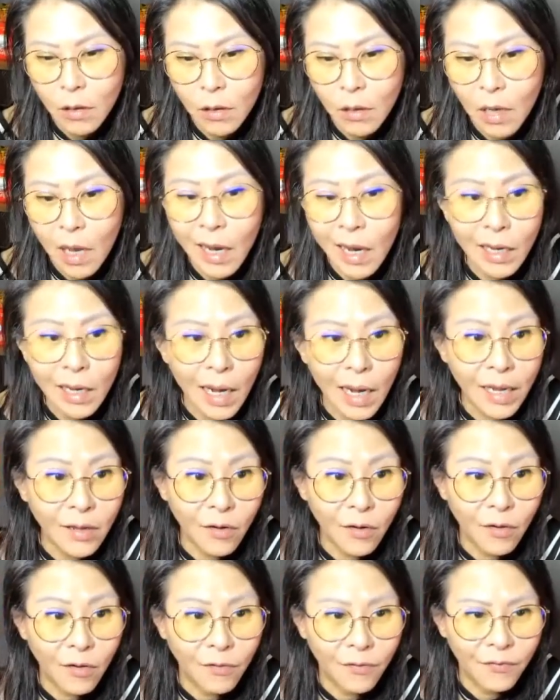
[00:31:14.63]
I like
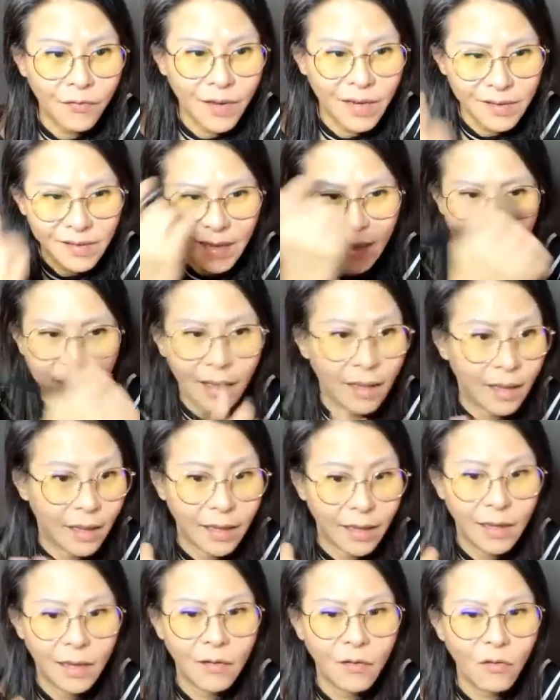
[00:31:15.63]
your face.
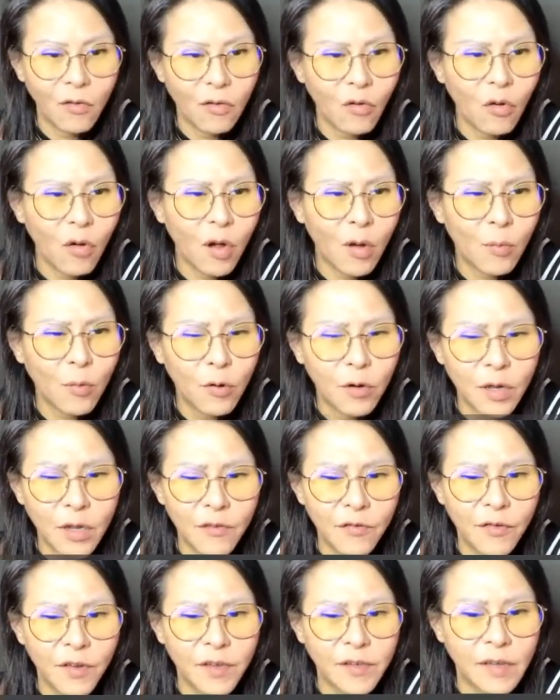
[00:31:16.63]

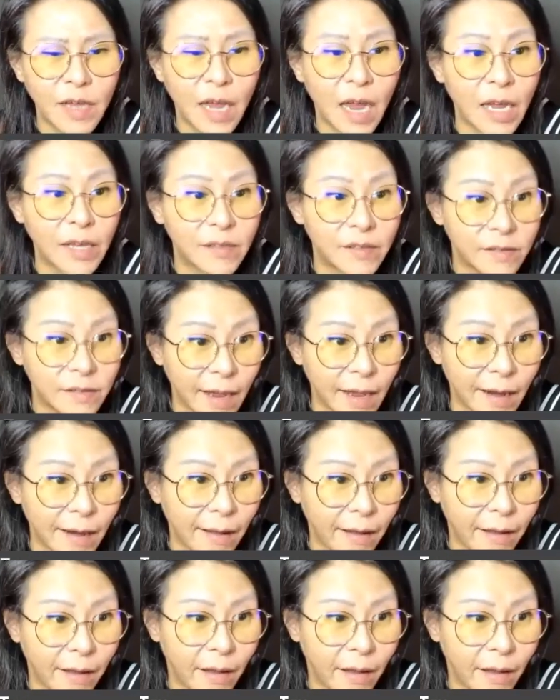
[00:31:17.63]
I said,